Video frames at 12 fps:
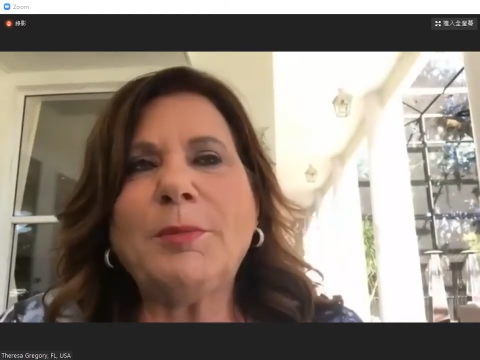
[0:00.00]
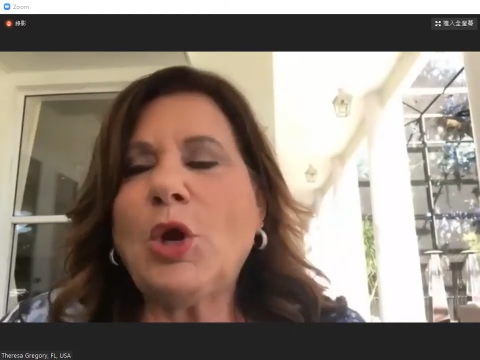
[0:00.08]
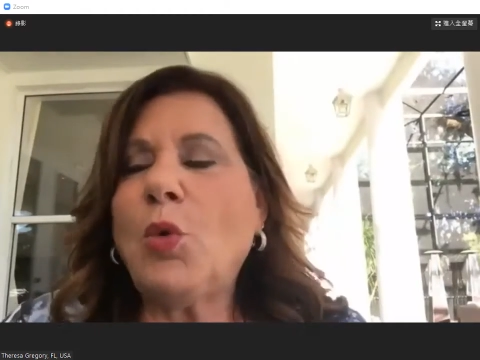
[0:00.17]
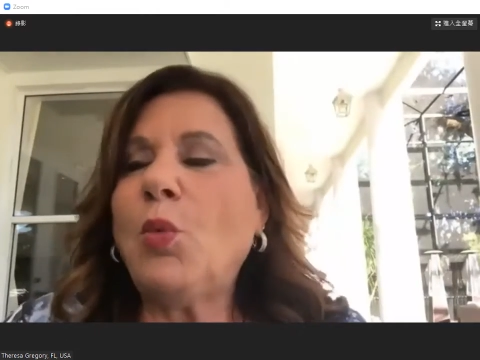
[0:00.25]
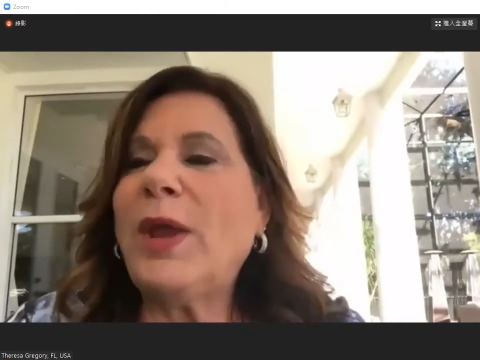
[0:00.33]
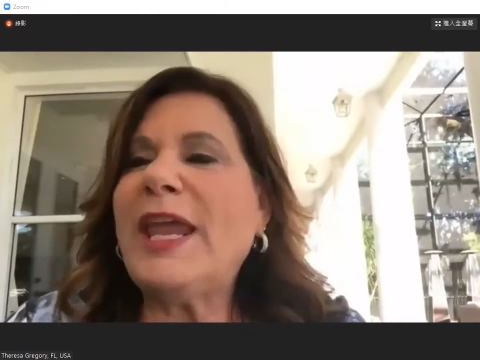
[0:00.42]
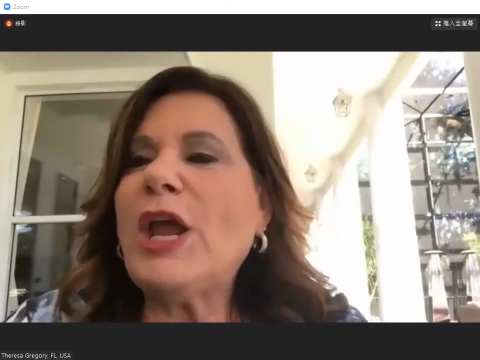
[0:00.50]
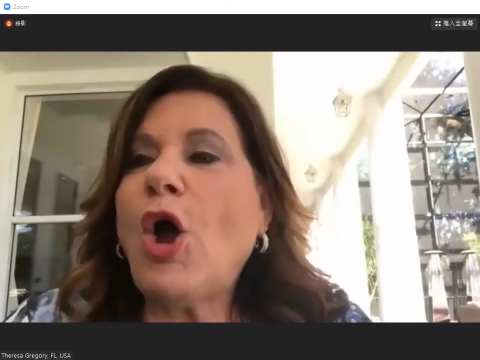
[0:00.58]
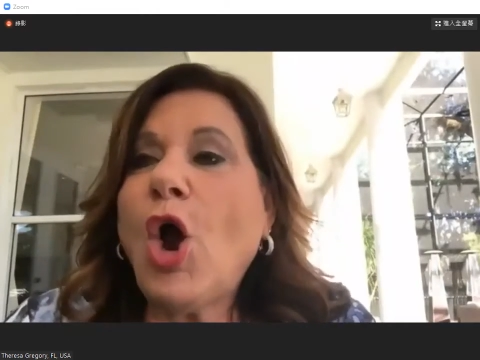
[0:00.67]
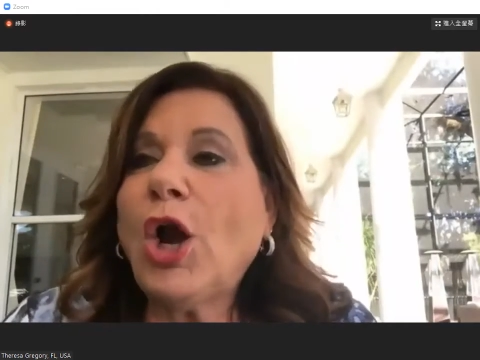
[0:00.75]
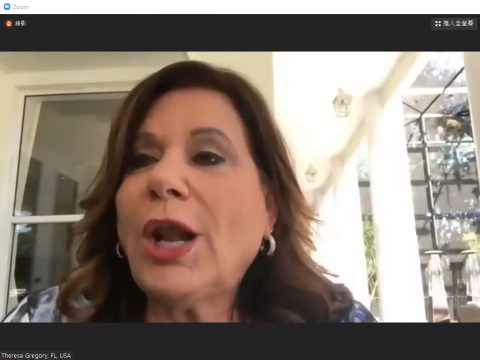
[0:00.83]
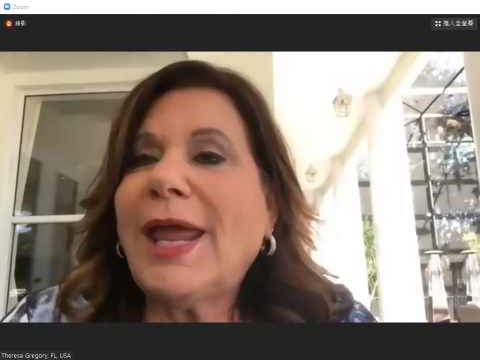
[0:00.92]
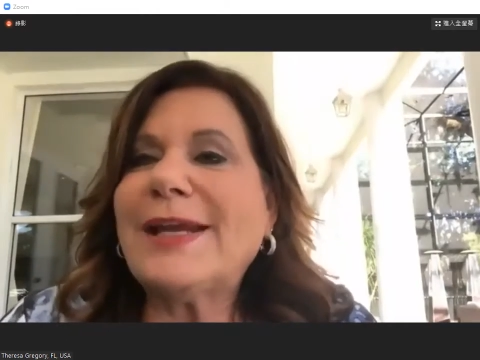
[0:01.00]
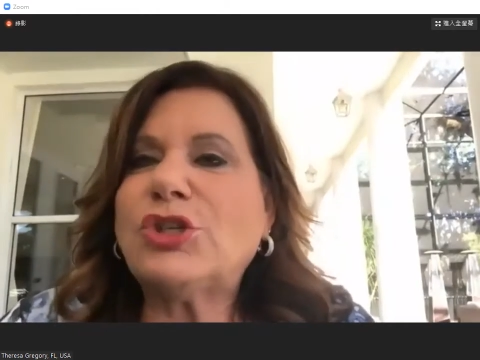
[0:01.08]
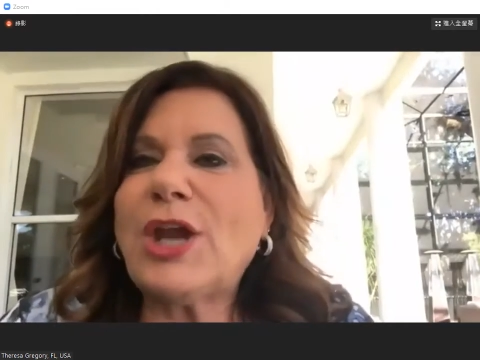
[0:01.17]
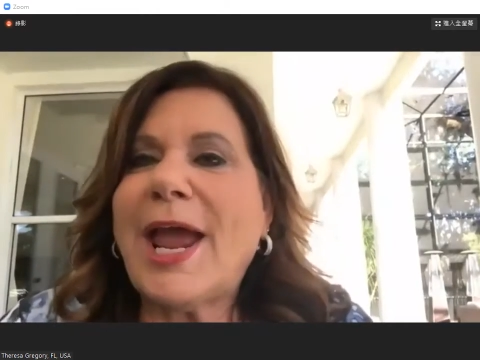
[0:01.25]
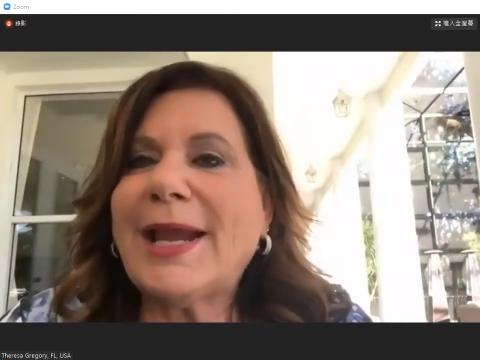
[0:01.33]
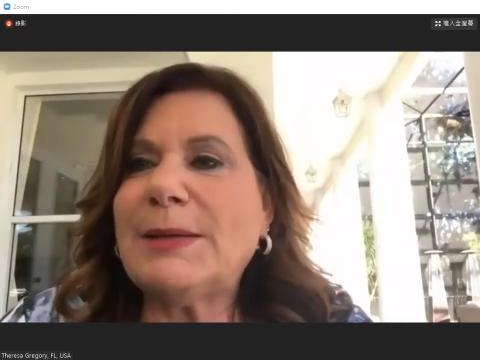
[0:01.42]
we are like
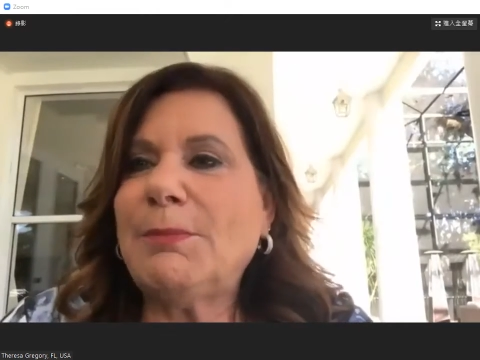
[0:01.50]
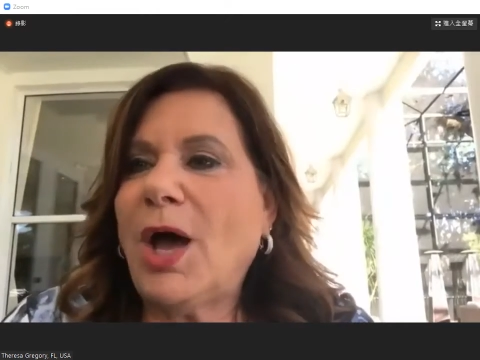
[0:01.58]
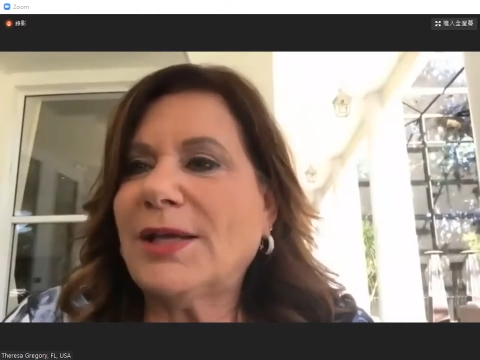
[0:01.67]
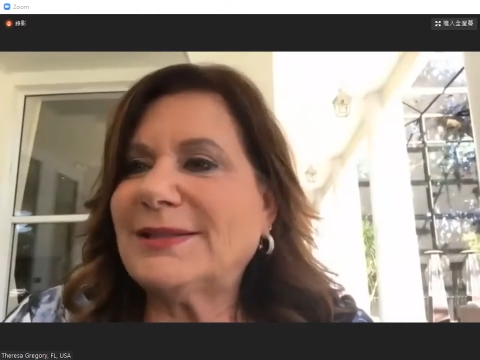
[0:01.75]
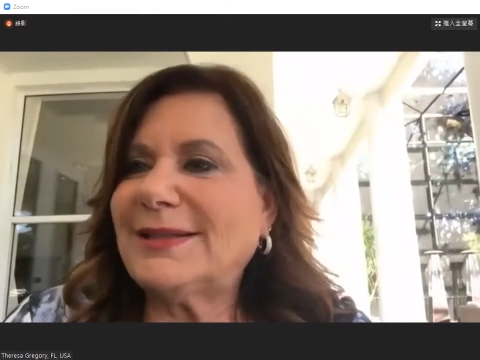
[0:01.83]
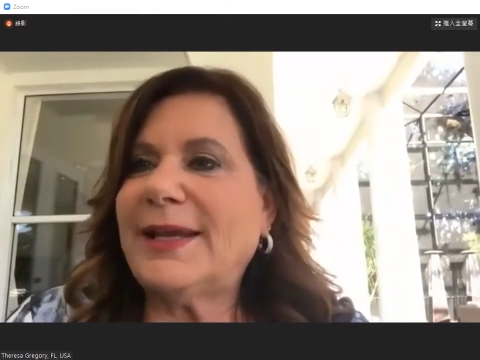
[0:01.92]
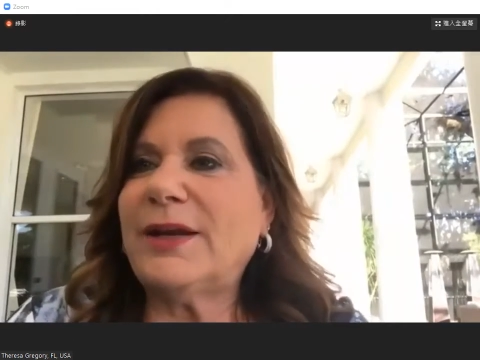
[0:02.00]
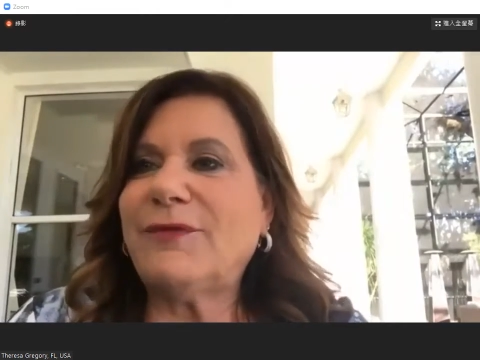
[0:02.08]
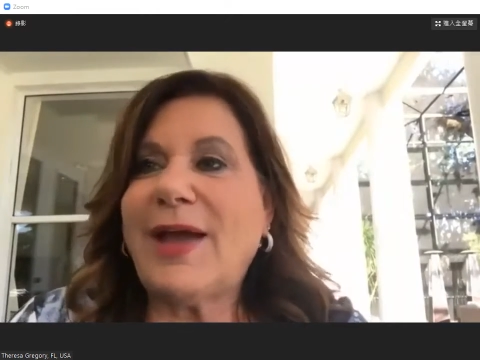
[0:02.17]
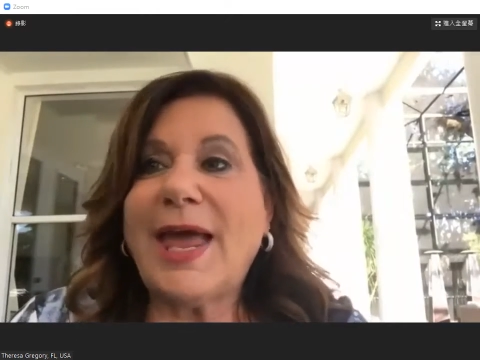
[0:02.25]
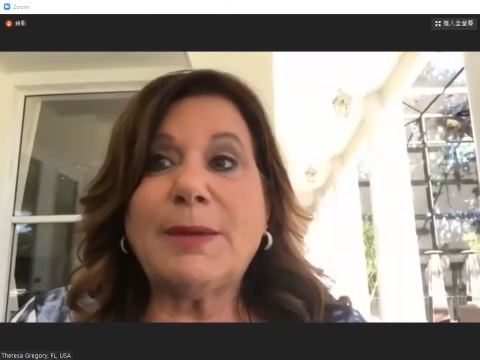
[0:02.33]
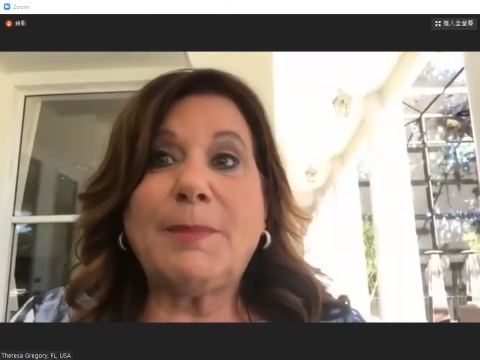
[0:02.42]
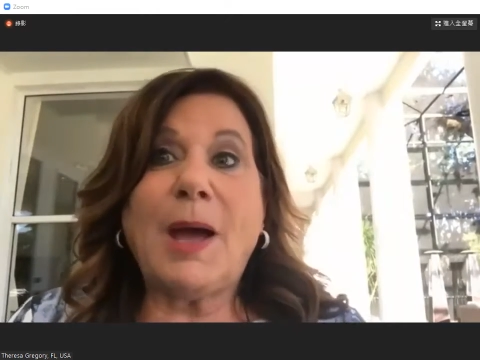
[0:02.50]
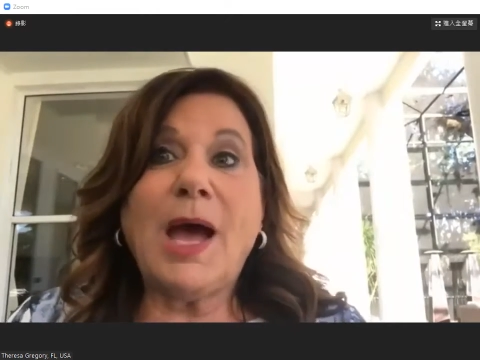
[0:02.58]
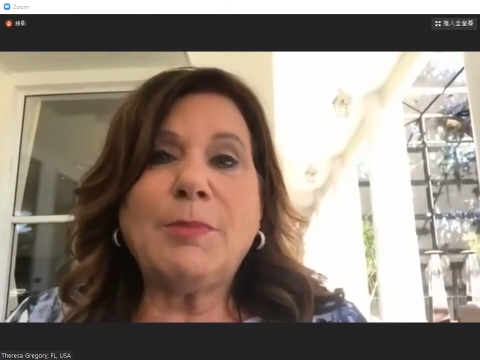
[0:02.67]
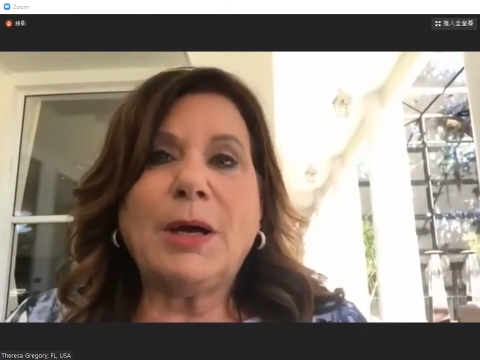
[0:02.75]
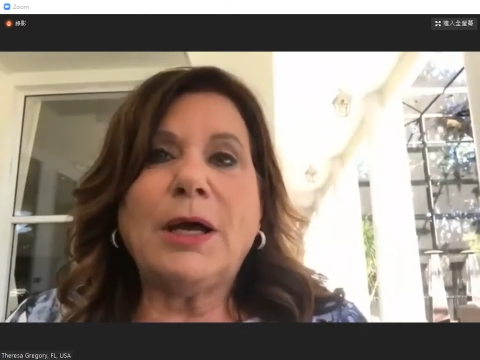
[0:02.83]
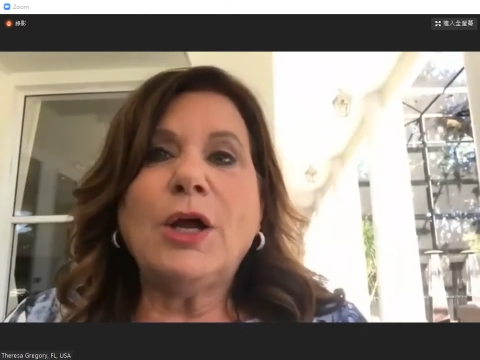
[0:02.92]
Jackie Ma said of
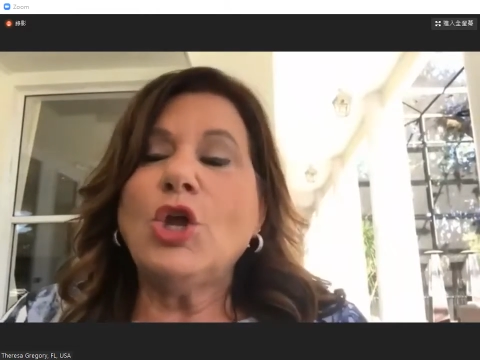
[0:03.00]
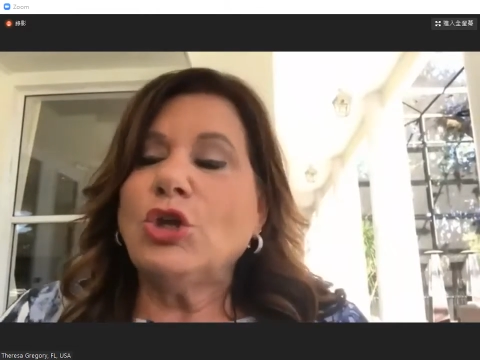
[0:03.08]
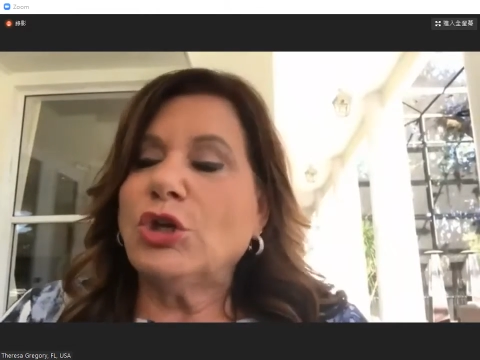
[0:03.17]
Alibaba.